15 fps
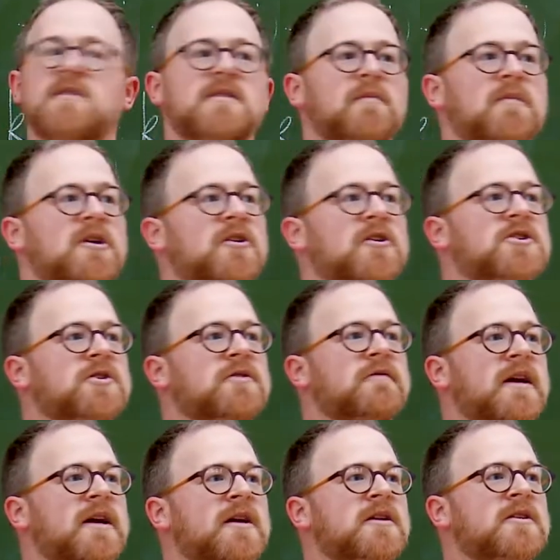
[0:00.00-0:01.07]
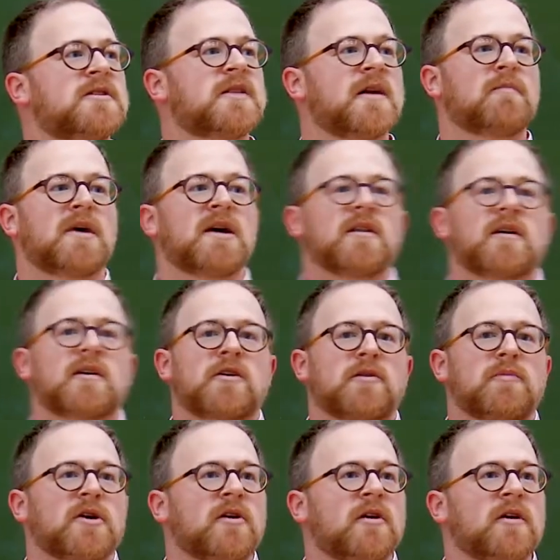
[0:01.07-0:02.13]
some inertial range that might look
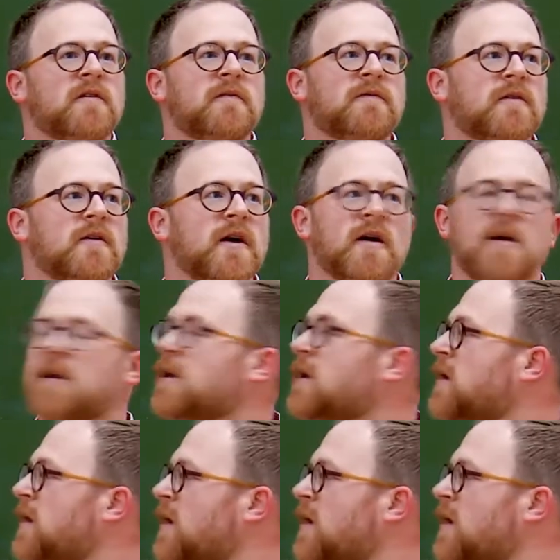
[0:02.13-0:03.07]
Coma Growth or not,